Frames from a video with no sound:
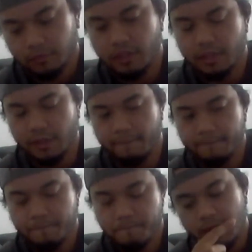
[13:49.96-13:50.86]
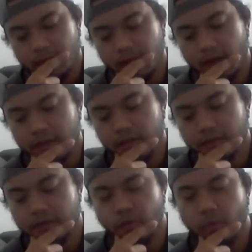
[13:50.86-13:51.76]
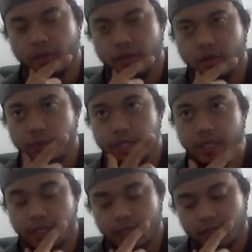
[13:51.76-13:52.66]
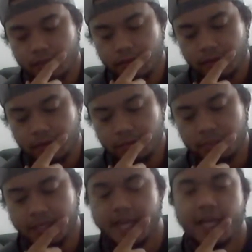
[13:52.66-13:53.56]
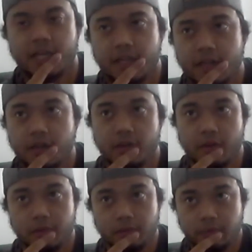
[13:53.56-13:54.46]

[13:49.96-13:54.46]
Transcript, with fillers: Think about it. God gives us the one thing we need but can't get on our own.